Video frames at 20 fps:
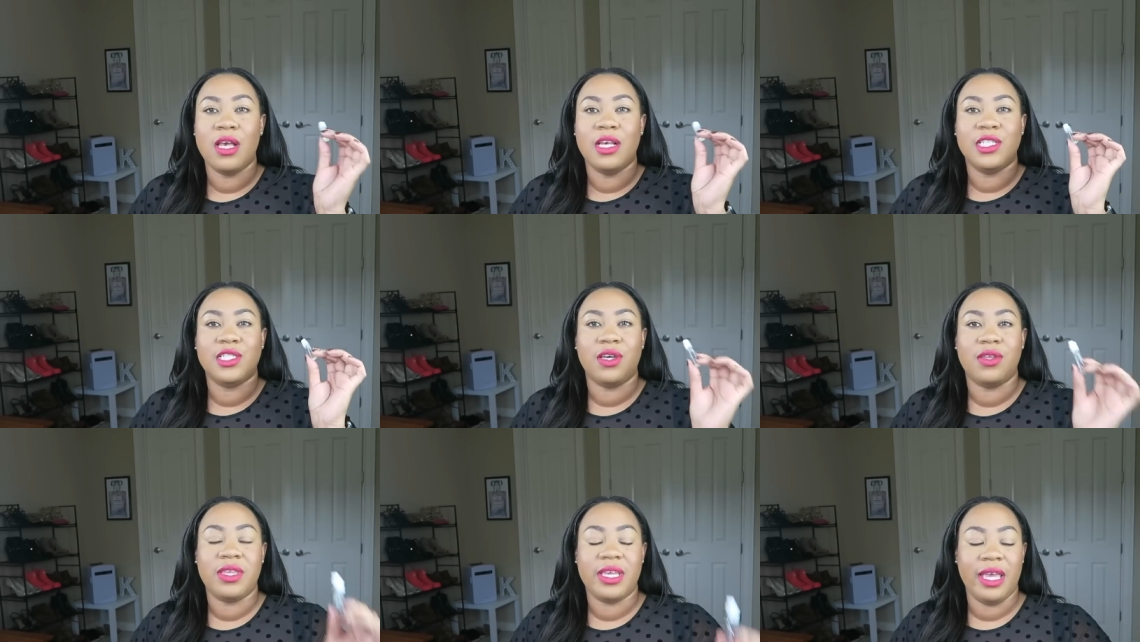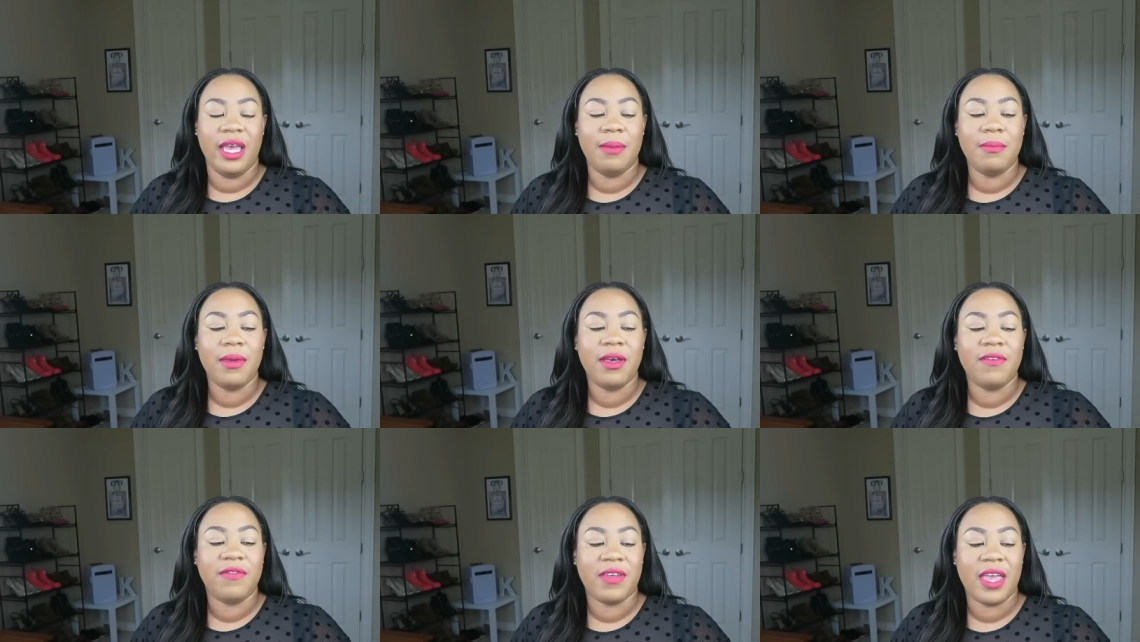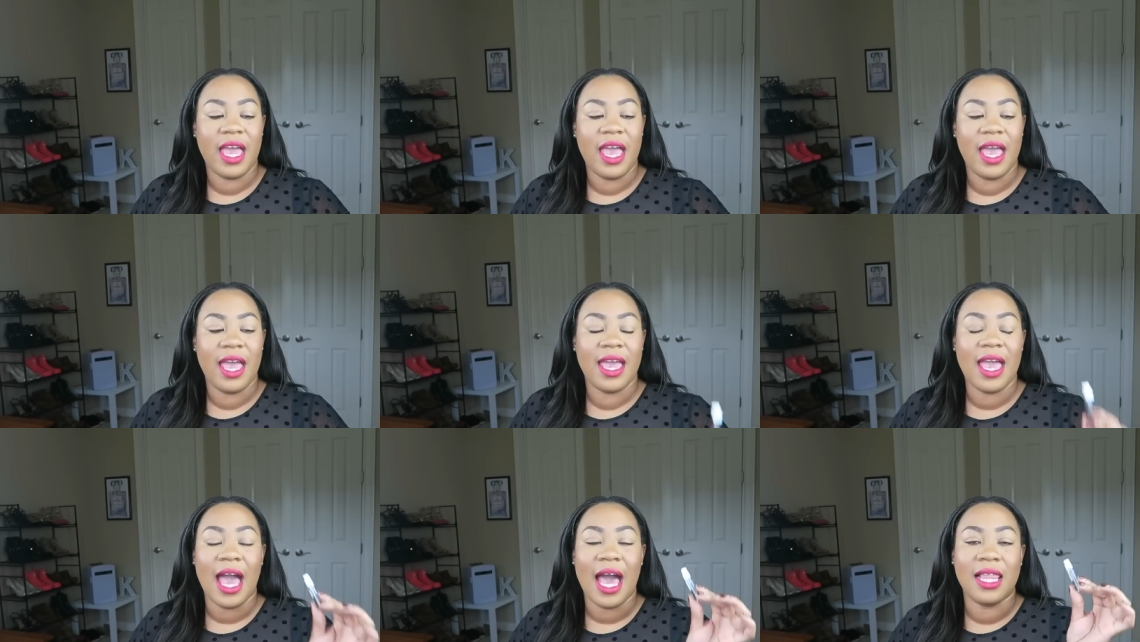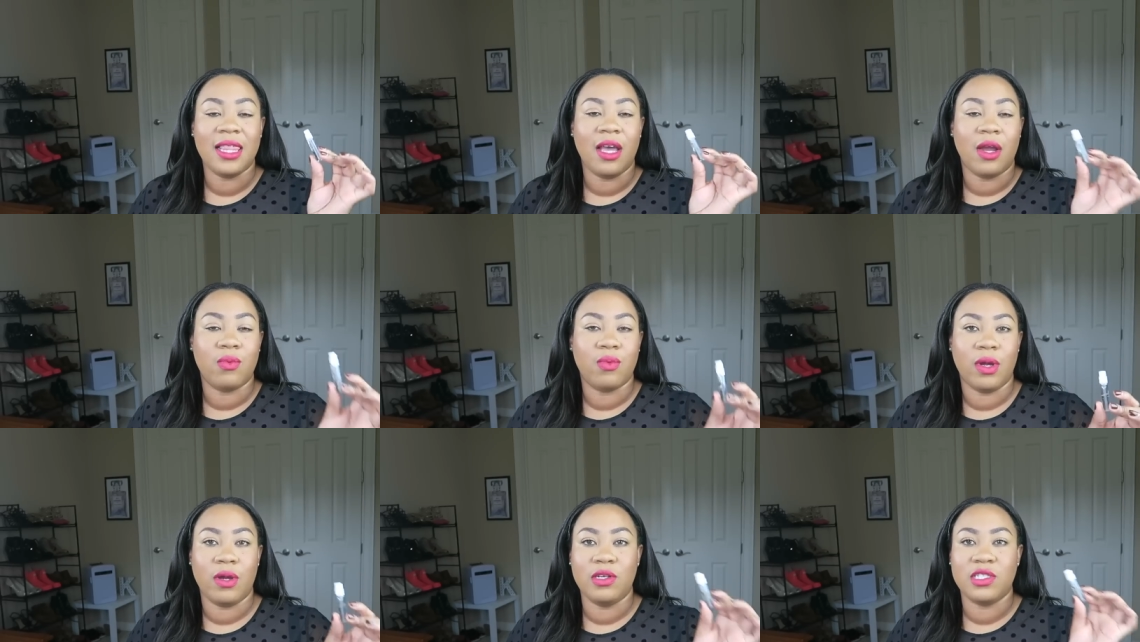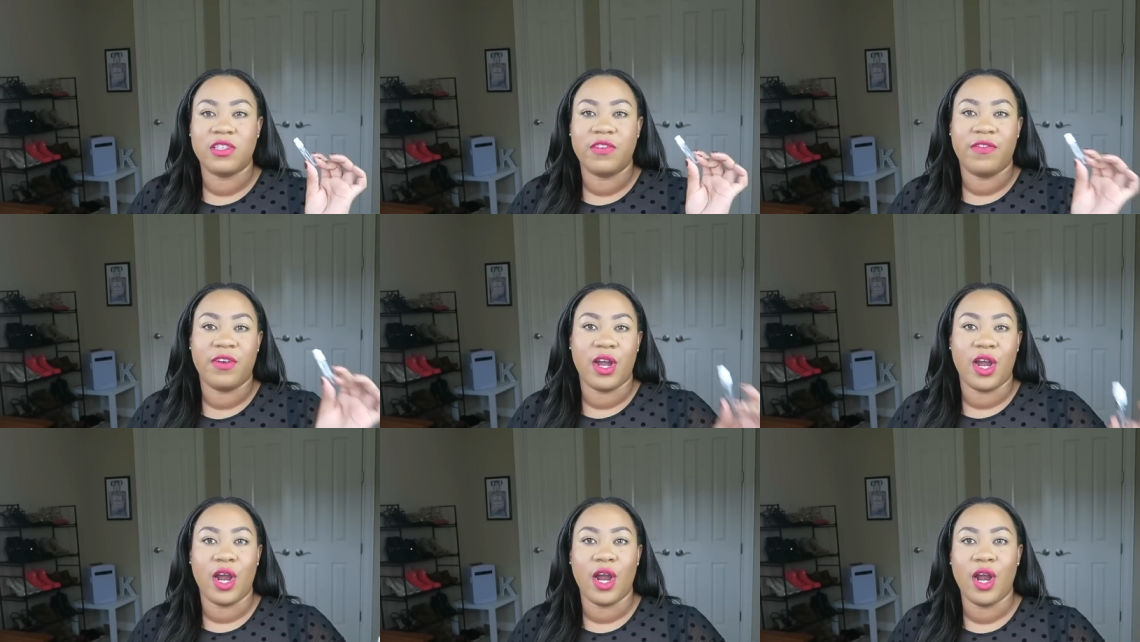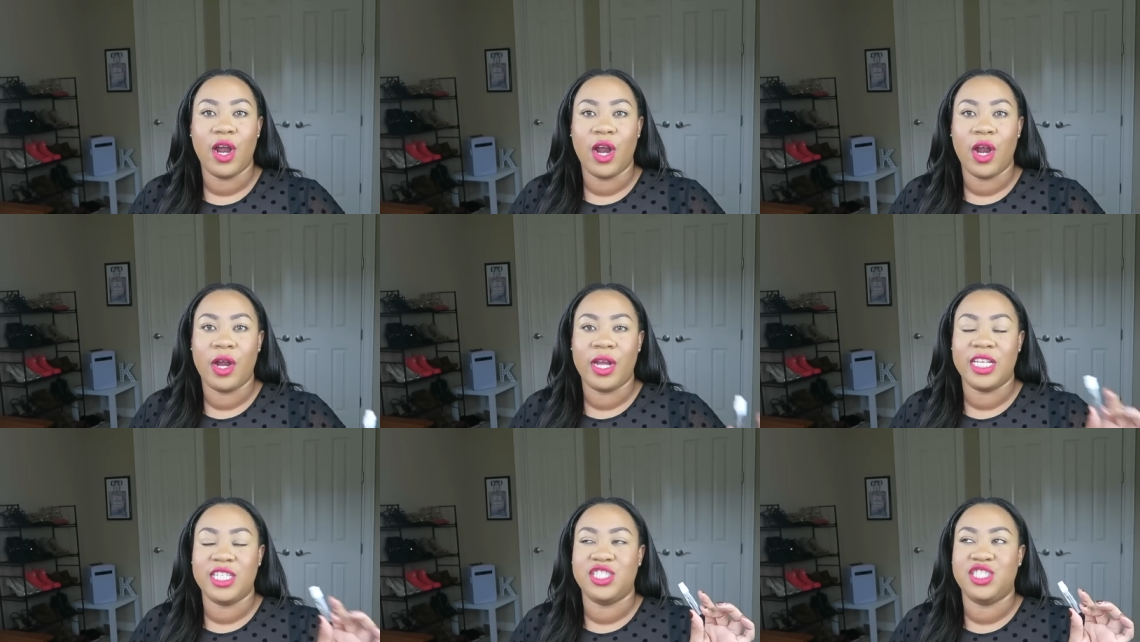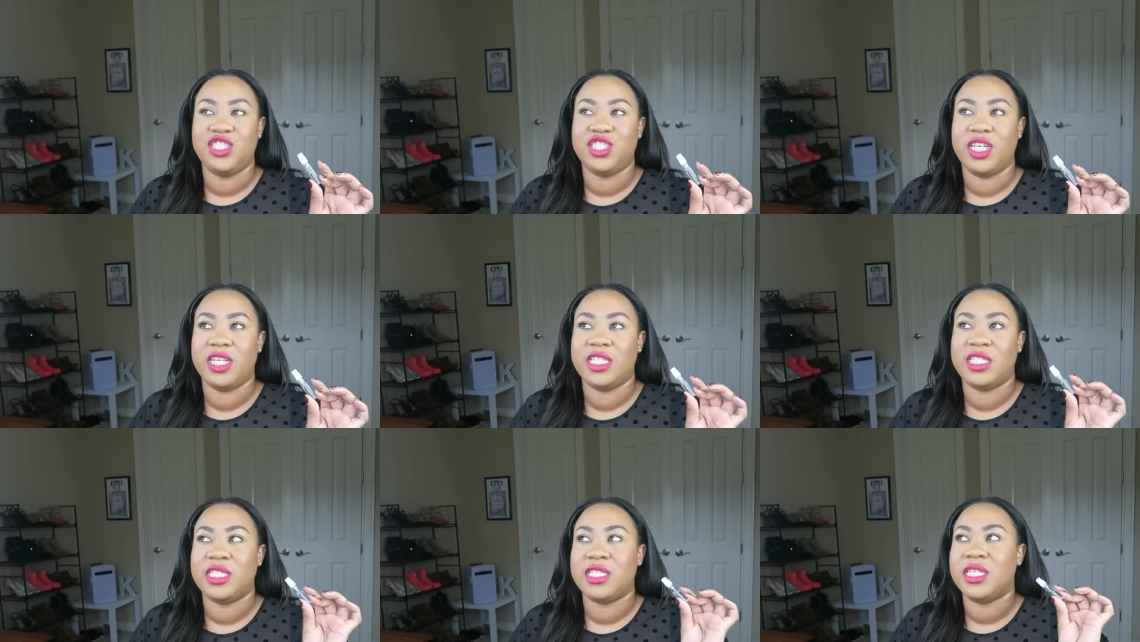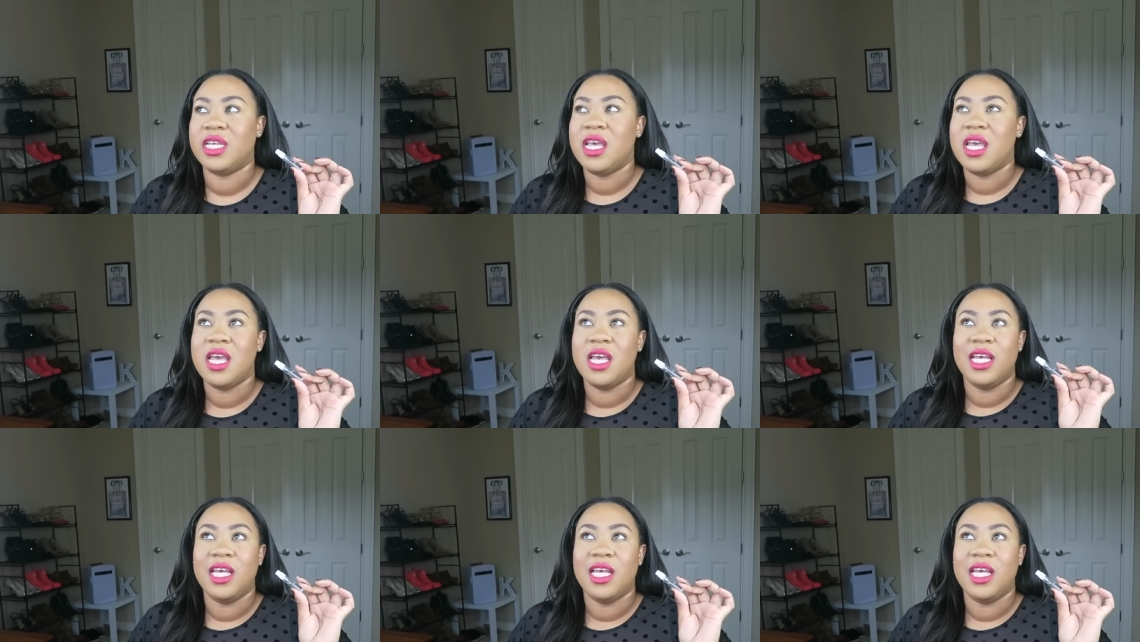So the MFK à la Rose for her is just,